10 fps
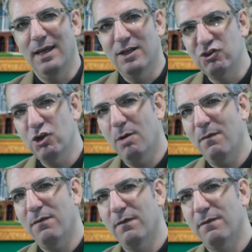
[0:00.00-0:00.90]
a job
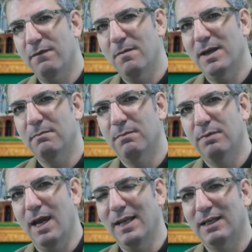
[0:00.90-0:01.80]
offer from
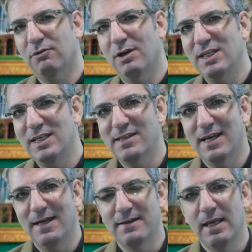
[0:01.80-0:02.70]
an
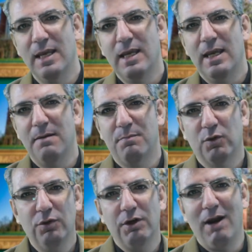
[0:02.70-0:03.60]
accredited
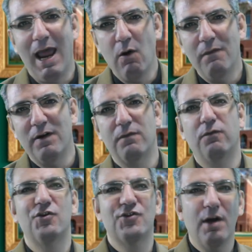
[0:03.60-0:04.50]
employer. However,
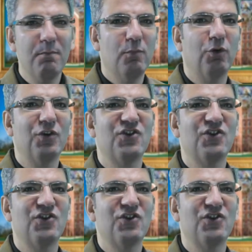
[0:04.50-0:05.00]
for some more